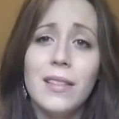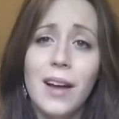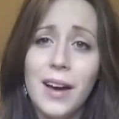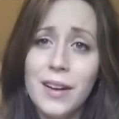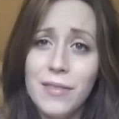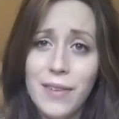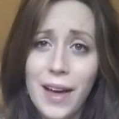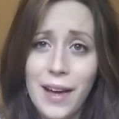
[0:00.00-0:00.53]

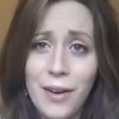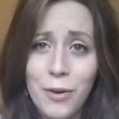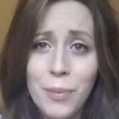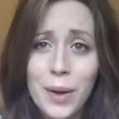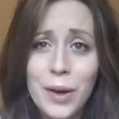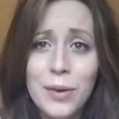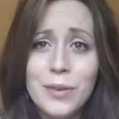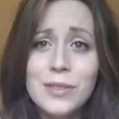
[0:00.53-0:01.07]
lot of
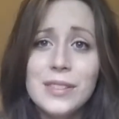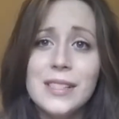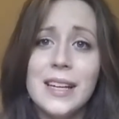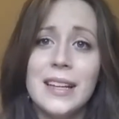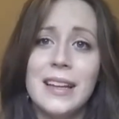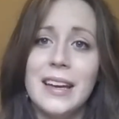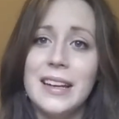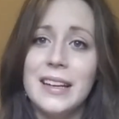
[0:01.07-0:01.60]
elbows
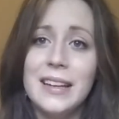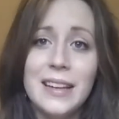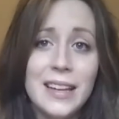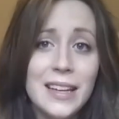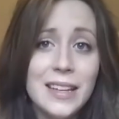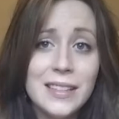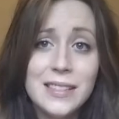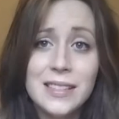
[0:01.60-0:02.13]
and like
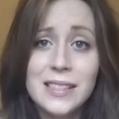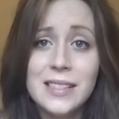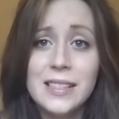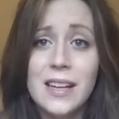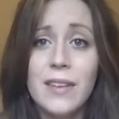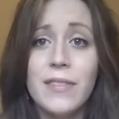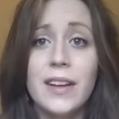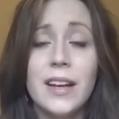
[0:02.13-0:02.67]
knees and stuff,